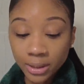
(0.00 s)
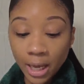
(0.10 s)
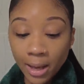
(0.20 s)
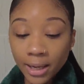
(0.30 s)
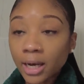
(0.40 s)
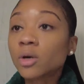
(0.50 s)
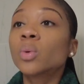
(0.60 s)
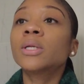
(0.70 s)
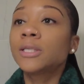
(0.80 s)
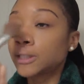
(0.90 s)
I, I got
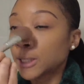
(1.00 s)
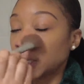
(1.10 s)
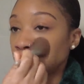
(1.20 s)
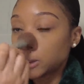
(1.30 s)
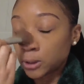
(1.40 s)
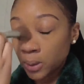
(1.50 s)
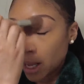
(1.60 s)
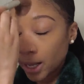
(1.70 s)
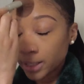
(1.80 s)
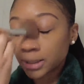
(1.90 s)
oily skin, so
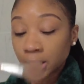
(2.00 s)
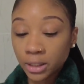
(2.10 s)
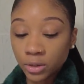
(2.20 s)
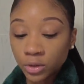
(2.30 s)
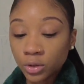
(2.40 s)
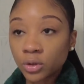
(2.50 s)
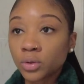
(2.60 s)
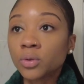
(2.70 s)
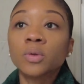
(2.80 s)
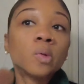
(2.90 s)
I tend
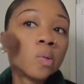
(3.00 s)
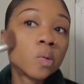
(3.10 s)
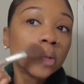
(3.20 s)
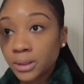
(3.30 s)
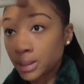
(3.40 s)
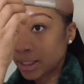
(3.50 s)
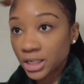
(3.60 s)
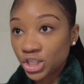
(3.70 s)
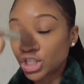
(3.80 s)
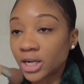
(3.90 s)
to
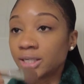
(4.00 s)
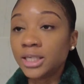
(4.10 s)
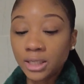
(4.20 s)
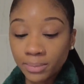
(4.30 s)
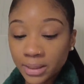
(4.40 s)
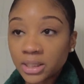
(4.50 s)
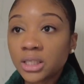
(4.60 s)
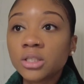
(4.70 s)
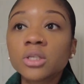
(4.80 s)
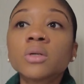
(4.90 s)
get shiny in my
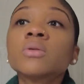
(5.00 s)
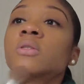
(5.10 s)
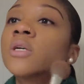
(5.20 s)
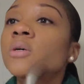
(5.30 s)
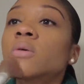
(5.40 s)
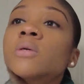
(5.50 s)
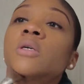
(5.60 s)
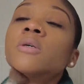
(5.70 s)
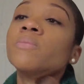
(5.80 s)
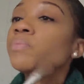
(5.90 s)
T-zone. So
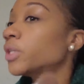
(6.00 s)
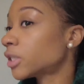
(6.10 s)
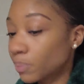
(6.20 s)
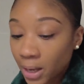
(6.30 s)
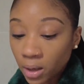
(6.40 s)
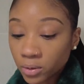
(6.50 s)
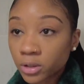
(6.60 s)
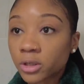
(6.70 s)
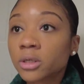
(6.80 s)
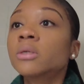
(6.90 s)
this
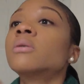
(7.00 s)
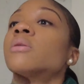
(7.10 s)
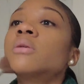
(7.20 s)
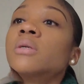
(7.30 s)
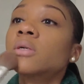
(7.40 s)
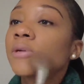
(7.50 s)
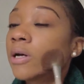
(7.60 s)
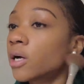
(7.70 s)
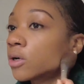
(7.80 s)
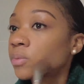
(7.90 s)
powder
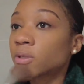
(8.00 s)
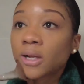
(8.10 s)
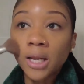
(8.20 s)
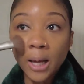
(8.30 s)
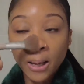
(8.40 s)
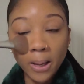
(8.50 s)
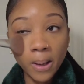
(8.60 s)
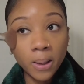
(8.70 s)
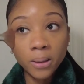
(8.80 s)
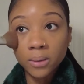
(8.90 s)
helps a lot
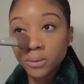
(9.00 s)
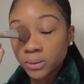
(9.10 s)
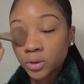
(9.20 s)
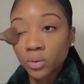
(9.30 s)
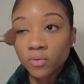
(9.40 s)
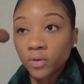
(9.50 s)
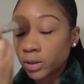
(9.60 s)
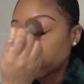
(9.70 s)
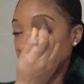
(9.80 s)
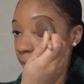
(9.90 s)
to
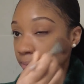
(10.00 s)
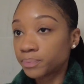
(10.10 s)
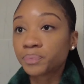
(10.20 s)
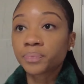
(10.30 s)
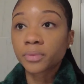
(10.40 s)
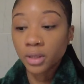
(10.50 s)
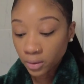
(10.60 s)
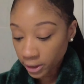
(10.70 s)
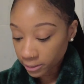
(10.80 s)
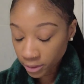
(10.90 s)
avoid that.
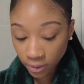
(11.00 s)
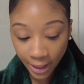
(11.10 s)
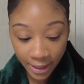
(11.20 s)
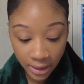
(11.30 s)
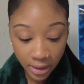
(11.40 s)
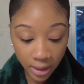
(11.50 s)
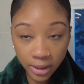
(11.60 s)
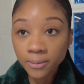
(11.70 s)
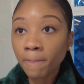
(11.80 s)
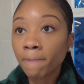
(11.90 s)
Okay, so that's
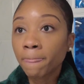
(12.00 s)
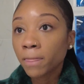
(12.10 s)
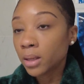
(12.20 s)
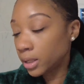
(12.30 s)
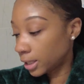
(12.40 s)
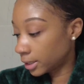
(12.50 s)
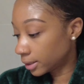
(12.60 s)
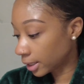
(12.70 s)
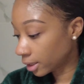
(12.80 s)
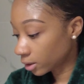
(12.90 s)
done. And
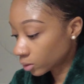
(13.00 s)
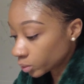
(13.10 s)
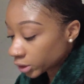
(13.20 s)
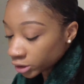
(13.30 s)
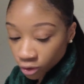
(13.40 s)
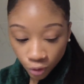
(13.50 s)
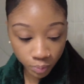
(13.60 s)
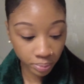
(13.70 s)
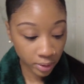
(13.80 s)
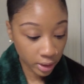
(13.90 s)
now we're gonna do
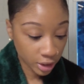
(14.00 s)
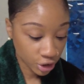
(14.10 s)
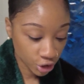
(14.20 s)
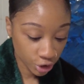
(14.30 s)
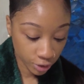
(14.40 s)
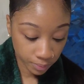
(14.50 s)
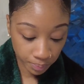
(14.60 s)
blush.